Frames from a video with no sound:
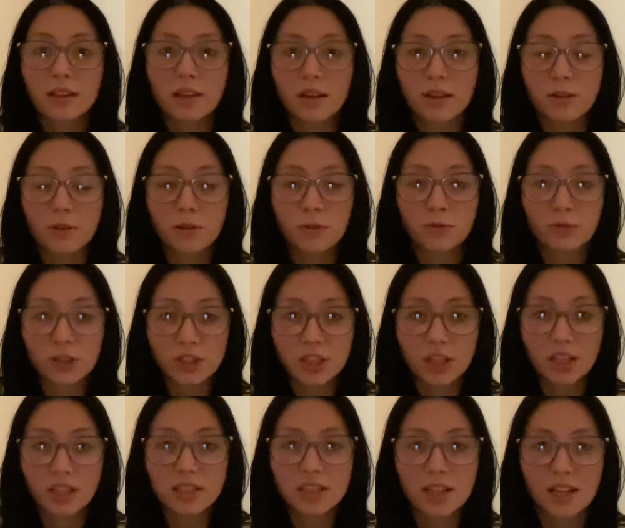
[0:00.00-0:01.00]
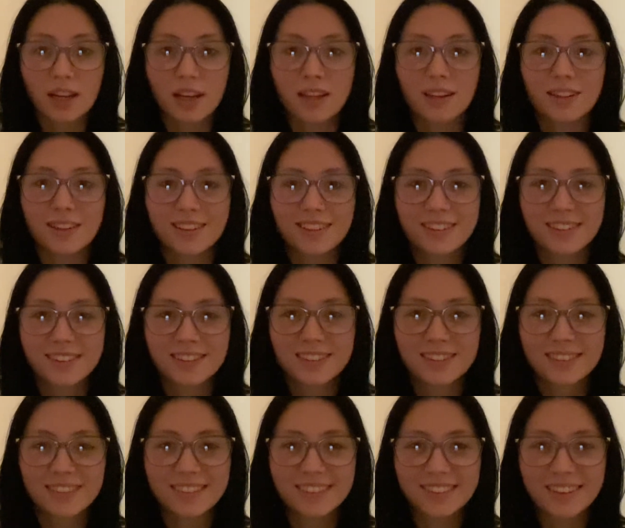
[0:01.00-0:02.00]
efficient in
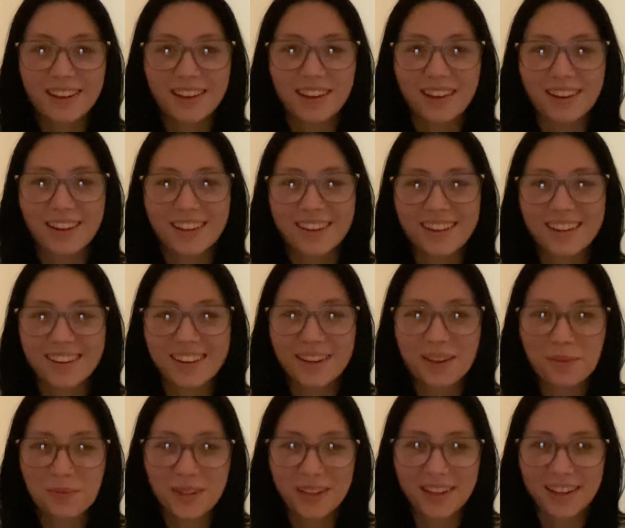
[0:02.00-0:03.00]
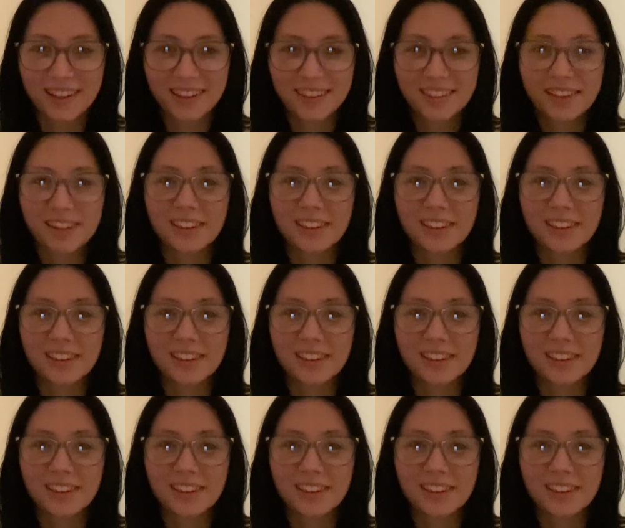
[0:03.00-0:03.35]
inhibiting